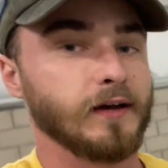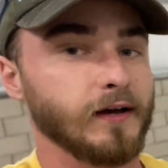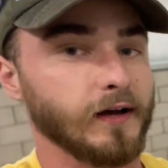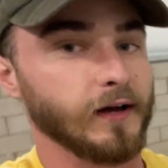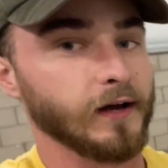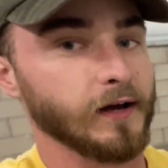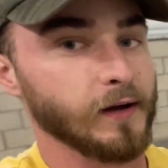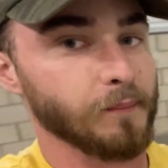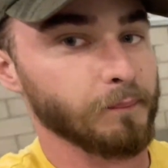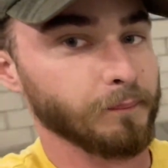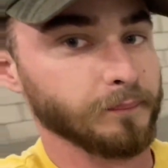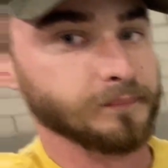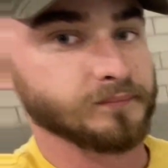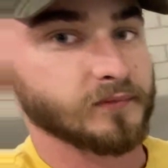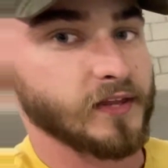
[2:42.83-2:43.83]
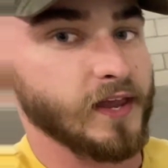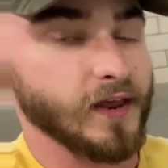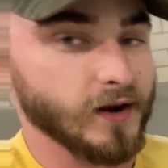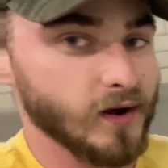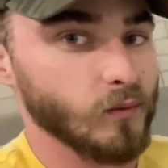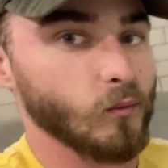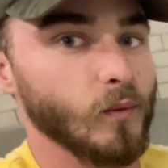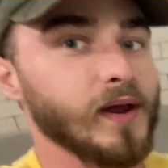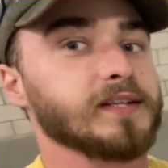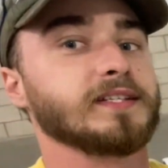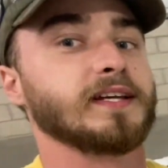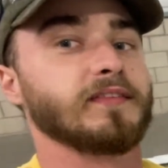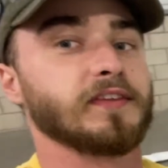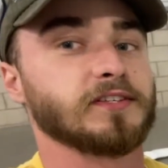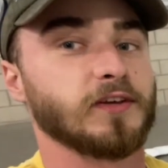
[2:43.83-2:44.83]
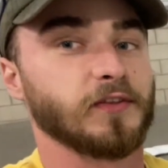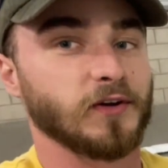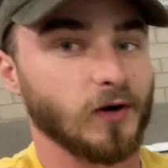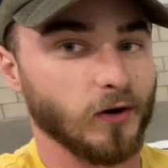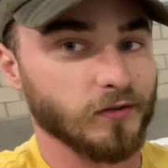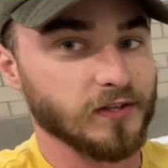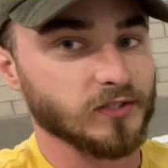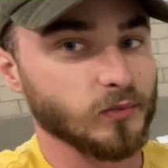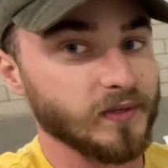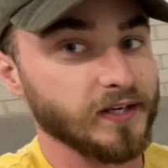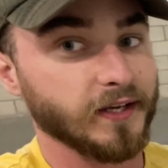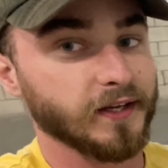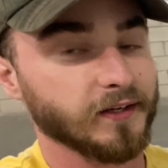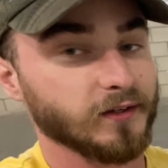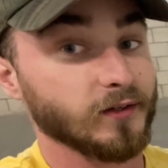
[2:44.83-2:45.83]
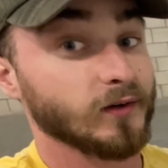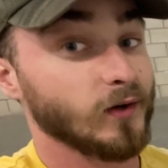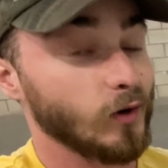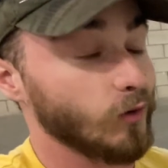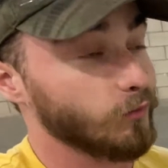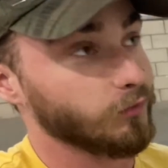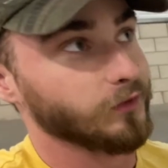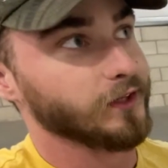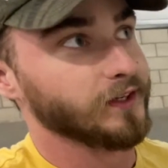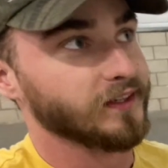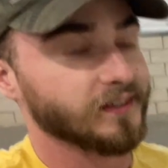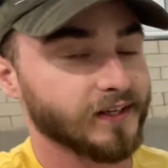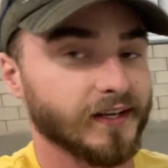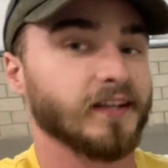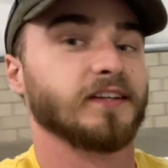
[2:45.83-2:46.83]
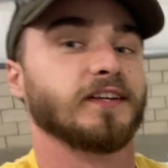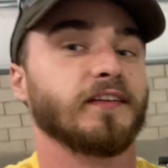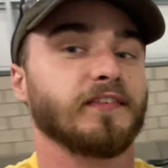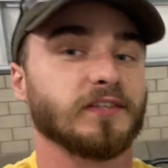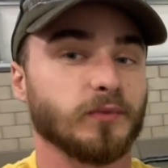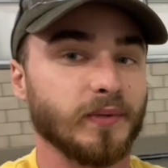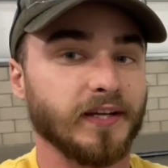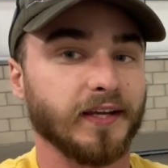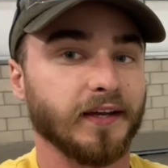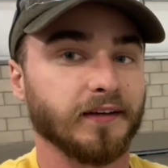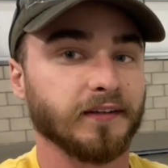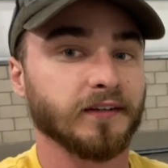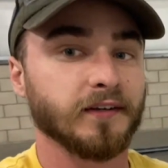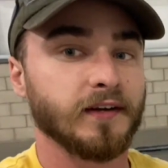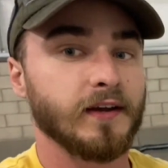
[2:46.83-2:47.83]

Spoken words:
Cannot wait to get this on the car this weekend. Hopefully get it done this weekend.